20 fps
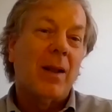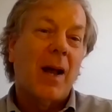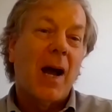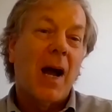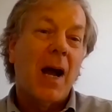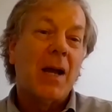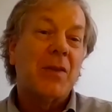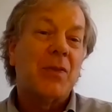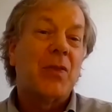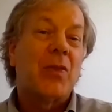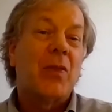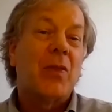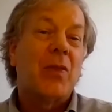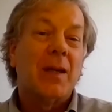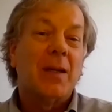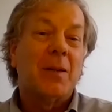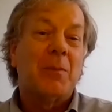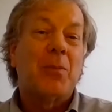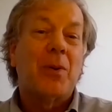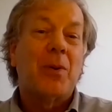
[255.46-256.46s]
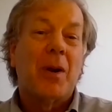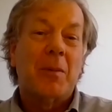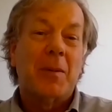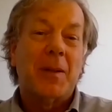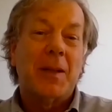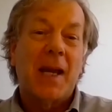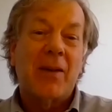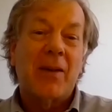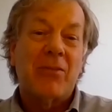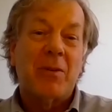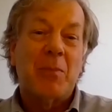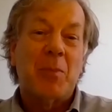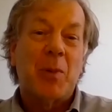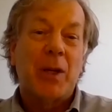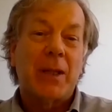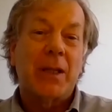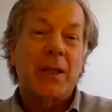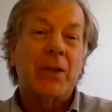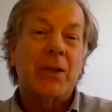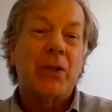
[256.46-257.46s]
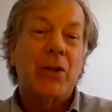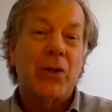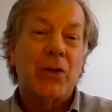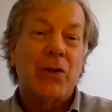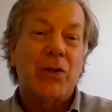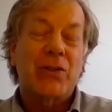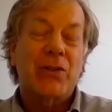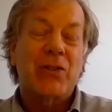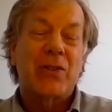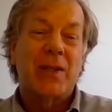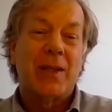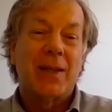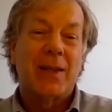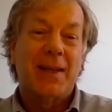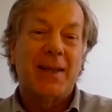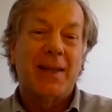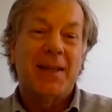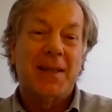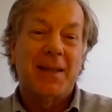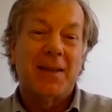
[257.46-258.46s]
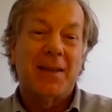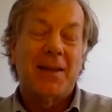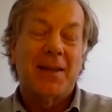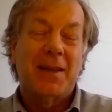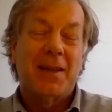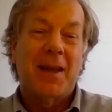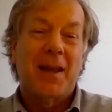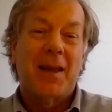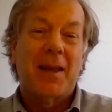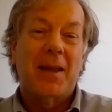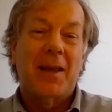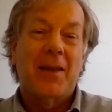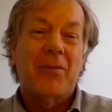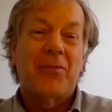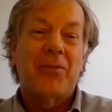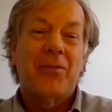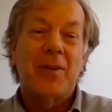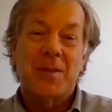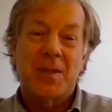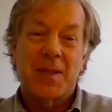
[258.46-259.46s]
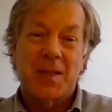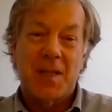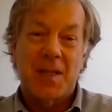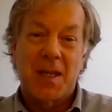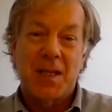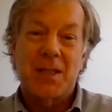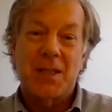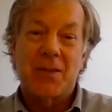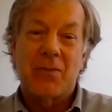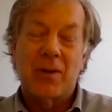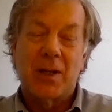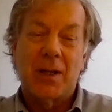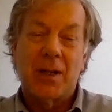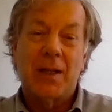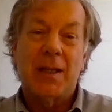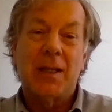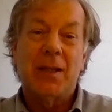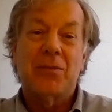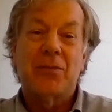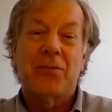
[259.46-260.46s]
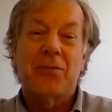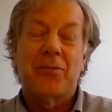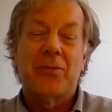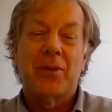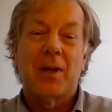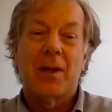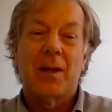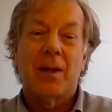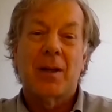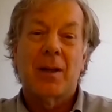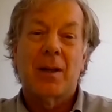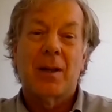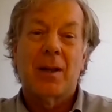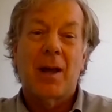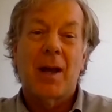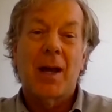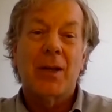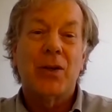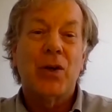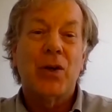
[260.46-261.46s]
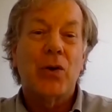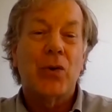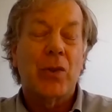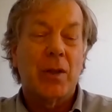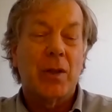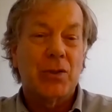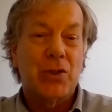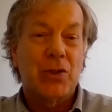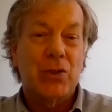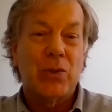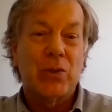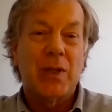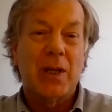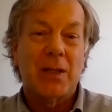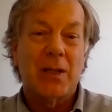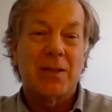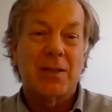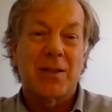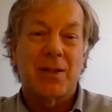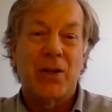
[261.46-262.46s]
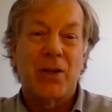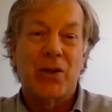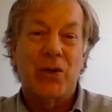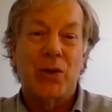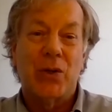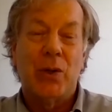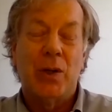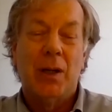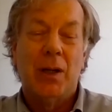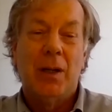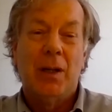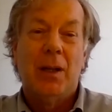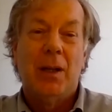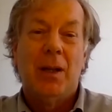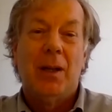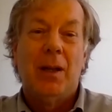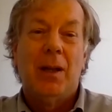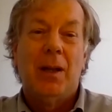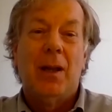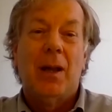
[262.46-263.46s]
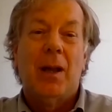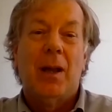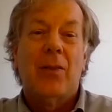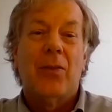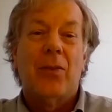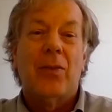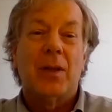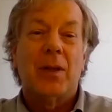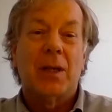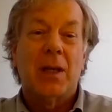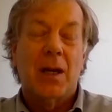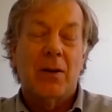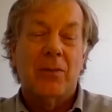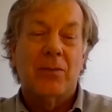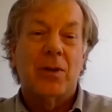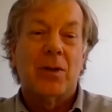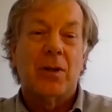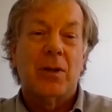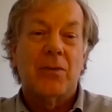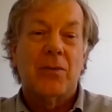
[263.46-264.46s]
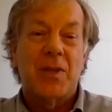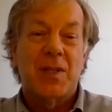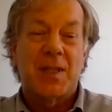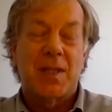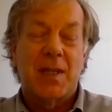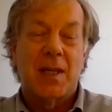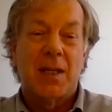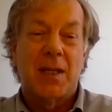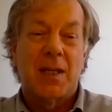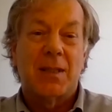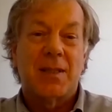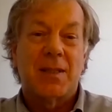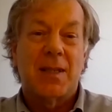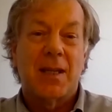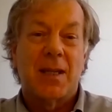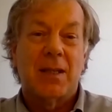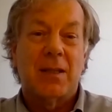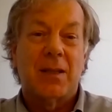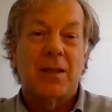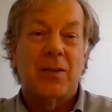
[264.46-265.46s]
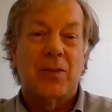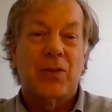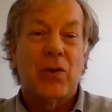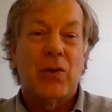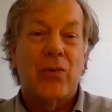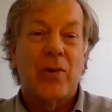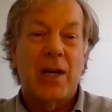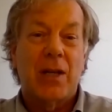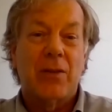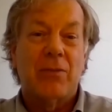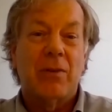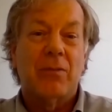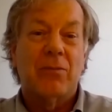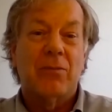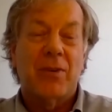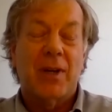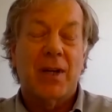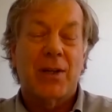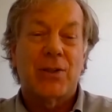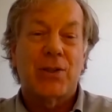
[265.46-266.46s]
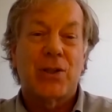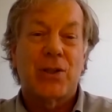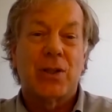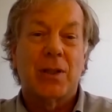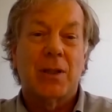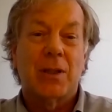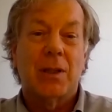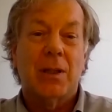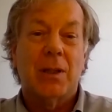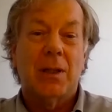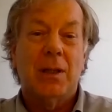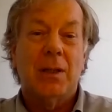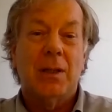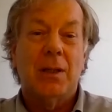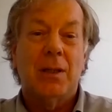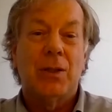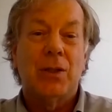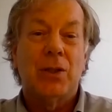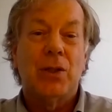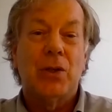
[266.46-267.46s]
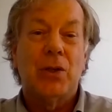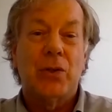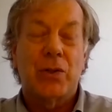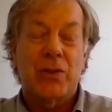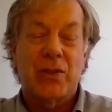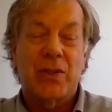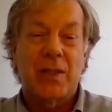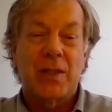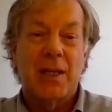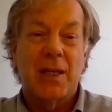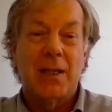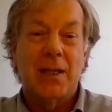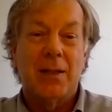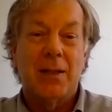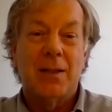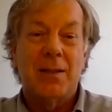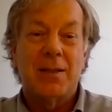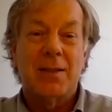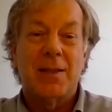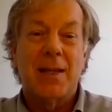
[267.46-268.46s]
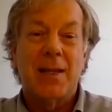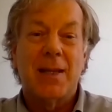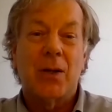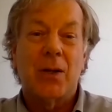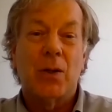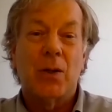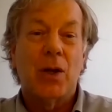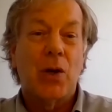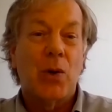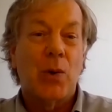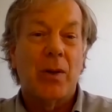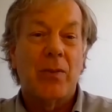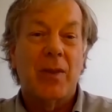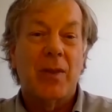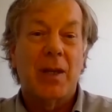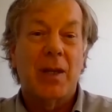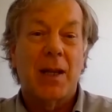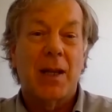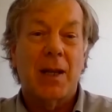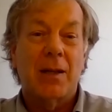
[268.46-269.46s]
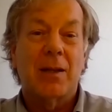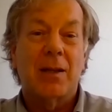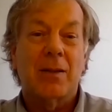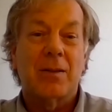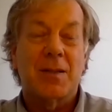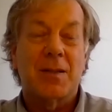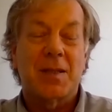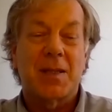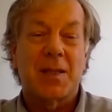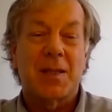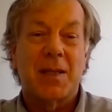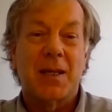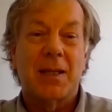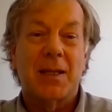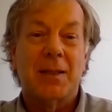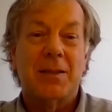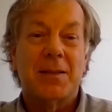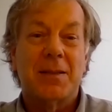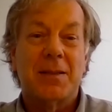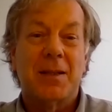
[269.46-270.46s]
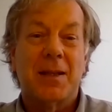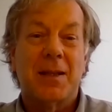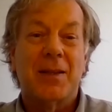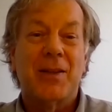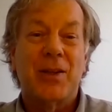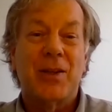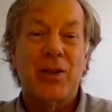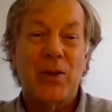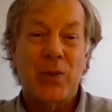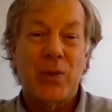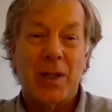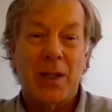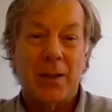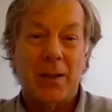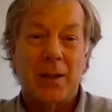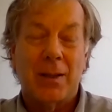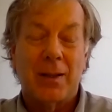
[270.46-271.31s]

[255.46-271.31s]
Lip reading: I think probably everybody in New York City feels a sense of relief. I know that 2 days ago, the governor of the state said that the rate of infection in New York State is now lower than any other state in the union,